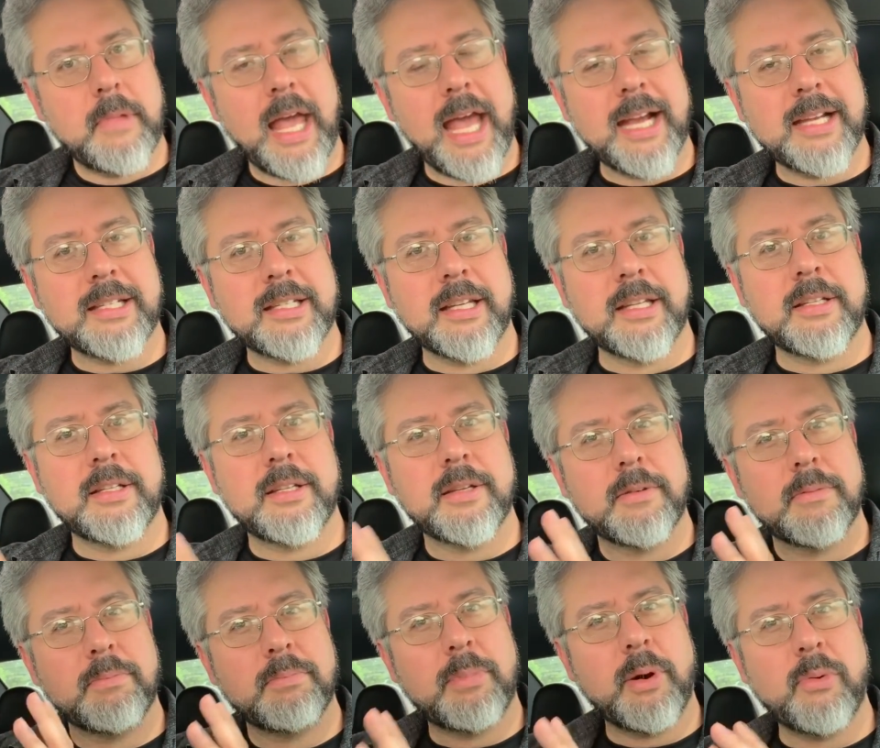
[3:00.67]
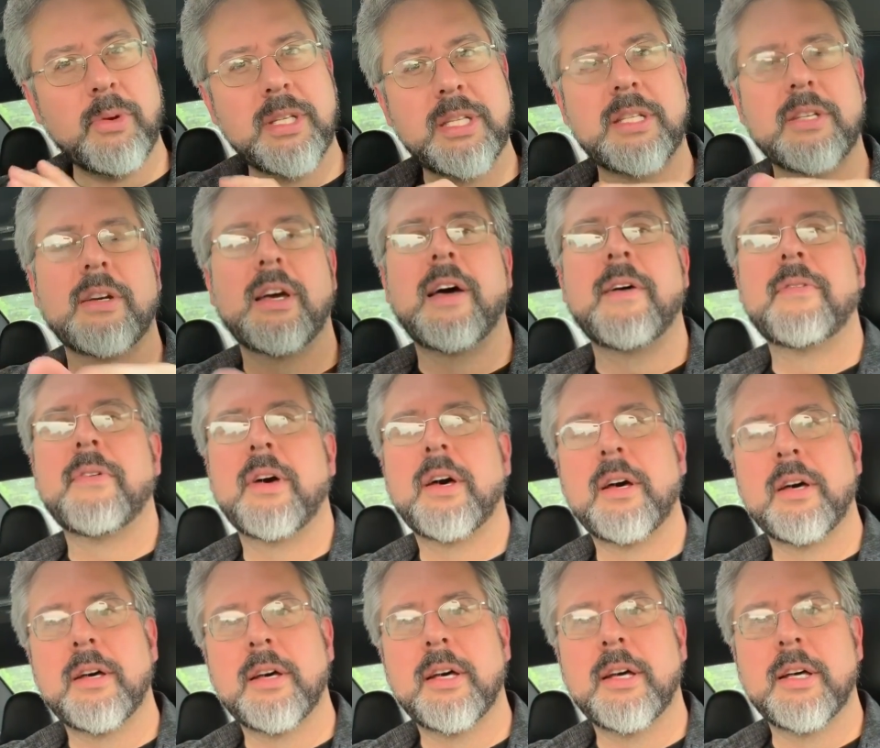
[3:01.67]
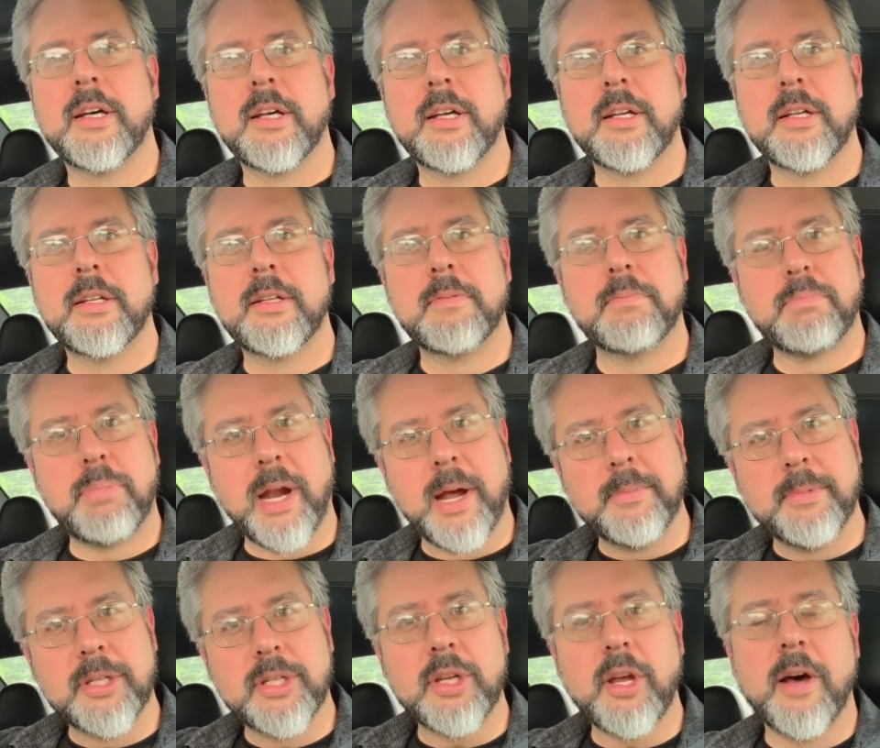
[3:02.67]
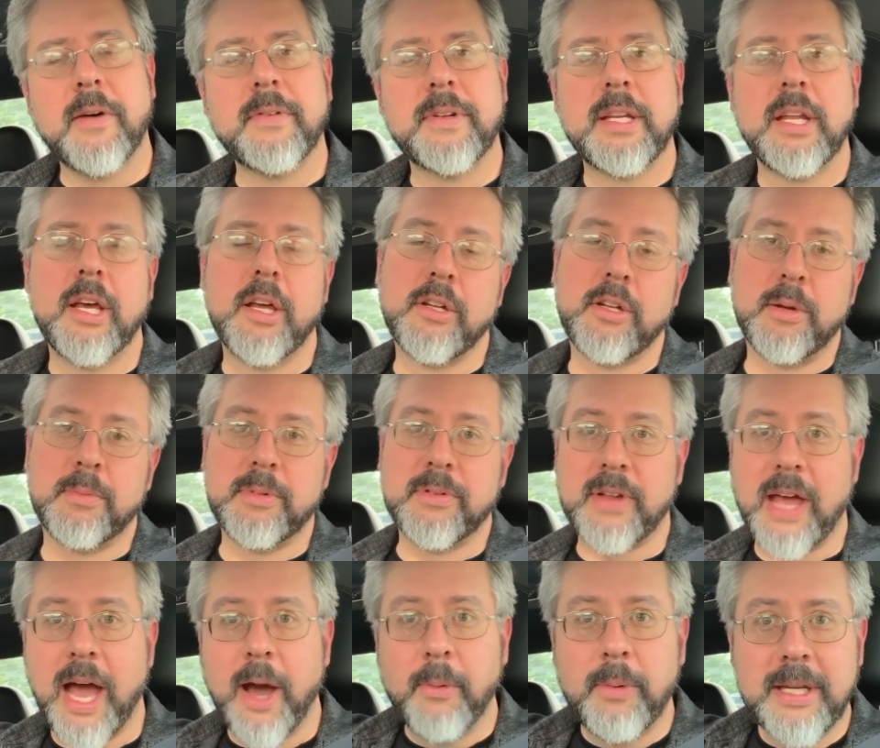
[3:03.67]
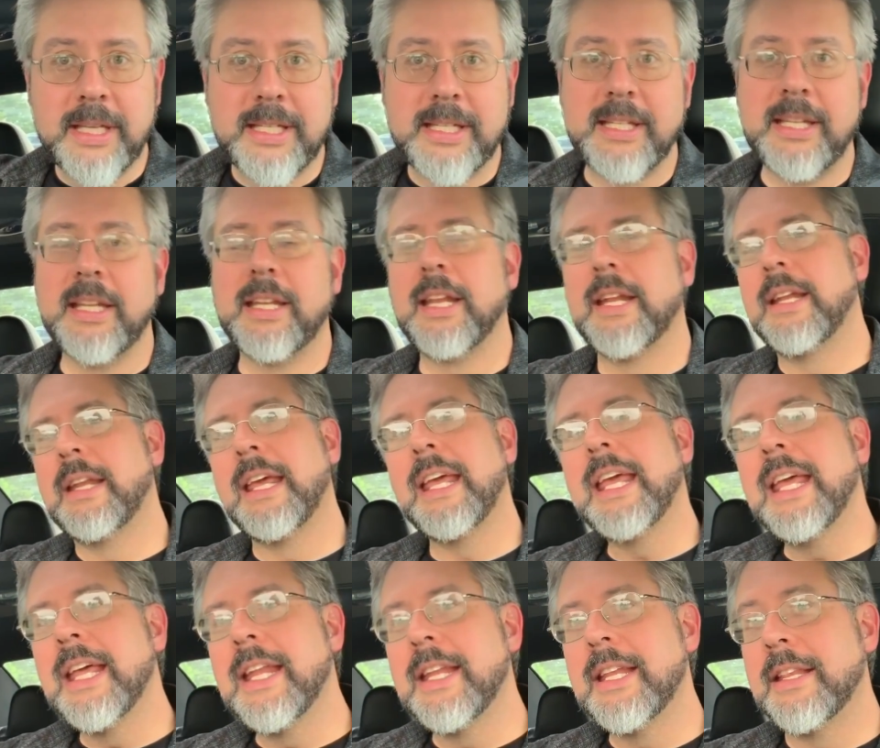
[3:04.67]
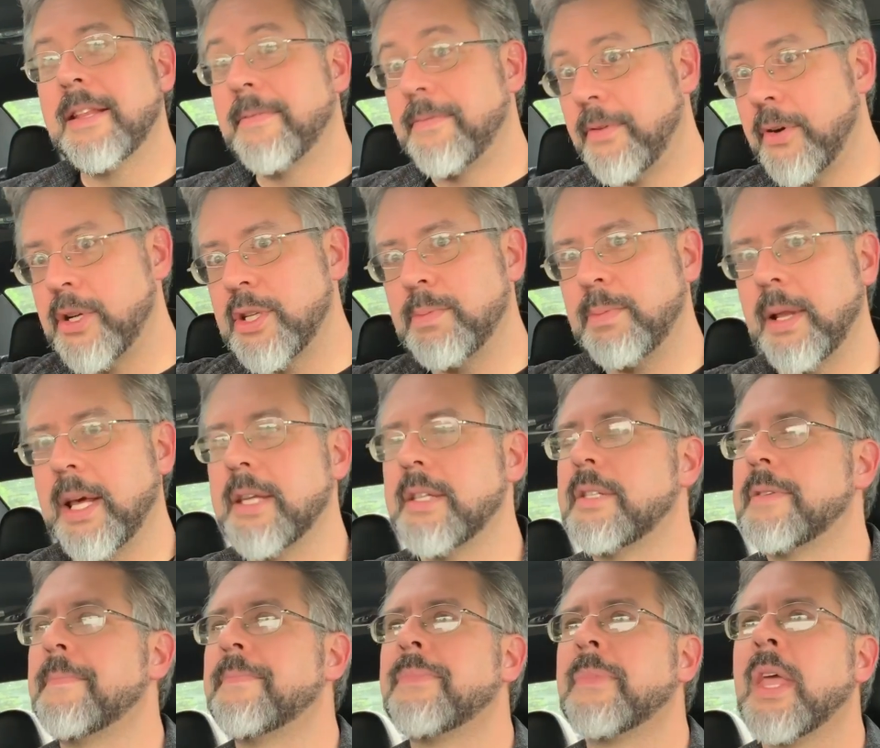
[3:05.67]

excellent, but we still have a, a problem to solve in terms of how we seed it in in the first place.